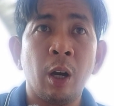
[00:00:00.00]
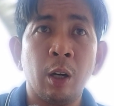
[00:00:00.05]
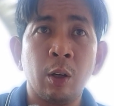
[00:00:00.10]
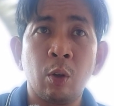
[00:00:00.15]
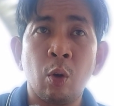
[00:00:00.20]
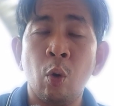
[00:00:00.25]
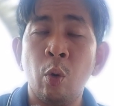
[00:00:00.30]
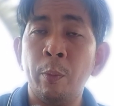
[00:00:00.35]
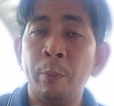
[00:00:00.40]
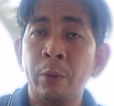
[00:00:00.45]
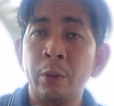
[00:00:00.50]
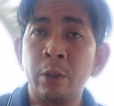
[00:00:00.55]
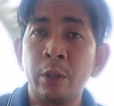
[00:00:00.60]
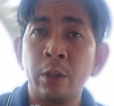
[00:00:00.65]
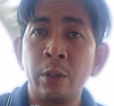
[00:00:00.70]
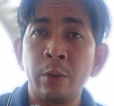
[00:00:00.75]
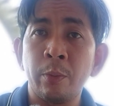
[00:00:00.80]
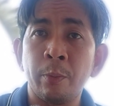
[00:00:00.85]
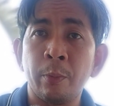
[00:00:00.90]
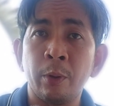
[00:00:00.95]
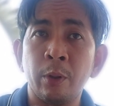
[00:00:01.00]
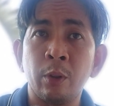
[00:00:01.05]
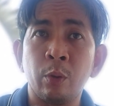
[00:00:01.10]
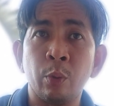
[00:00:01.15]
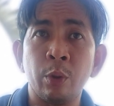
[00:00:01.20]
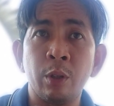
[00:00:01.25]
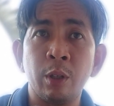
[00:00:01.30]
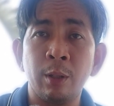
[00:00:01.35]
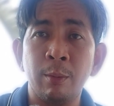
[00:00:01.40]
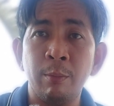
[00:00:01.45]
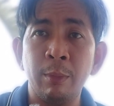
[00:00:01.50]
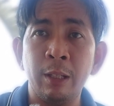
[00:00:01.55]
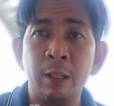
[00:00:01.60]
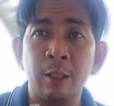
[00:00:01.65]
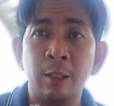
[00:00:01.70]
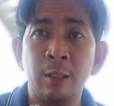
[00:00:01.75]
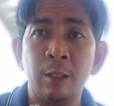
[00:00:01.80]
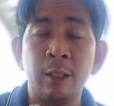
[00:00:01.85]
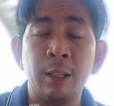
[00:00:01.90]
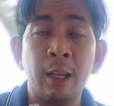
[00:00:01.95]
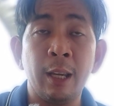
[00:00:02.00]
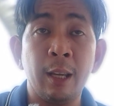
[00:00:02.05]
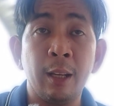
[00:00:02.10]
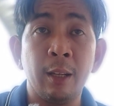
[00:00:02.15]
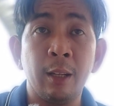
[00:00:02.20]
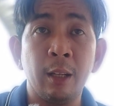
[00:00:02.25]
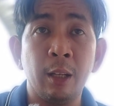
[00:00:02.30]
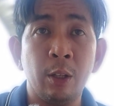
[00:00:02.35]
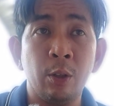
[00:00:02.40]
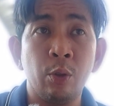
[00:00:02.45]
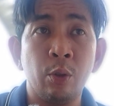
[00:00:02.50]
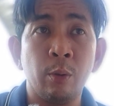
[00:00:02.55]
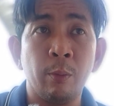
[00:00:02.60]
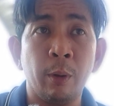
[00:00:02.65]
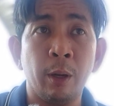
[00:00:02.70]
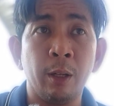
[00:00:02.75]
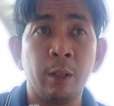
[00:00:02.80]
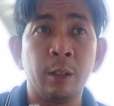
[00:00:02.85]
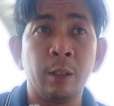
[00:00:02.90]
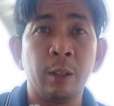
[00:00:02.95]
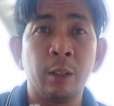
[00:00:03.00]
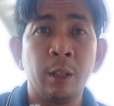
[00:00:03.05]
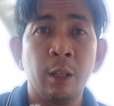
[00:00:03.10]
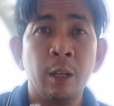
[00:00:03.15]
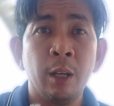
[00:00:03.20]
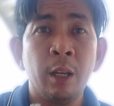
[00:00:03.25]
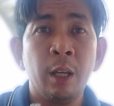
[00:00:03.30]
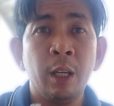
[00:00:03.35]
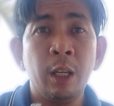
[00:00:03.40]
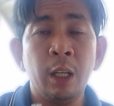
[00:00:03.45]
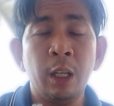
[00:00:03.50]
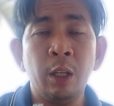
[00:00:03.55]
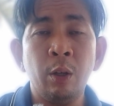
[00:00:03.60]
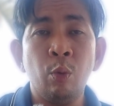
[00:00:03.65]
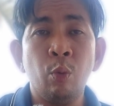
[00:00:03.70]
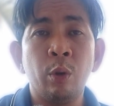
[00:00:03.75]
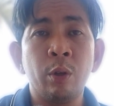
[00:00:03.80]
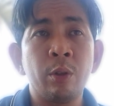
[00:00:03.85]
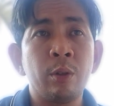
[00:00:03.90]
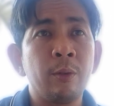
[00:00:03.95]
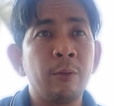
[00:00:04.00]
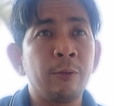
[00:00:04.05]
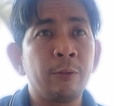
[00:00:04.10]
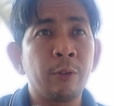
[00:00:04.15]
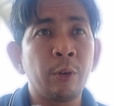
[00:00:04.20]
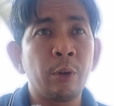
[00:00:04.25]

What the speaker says: a co participant was admitted and intubated. He was the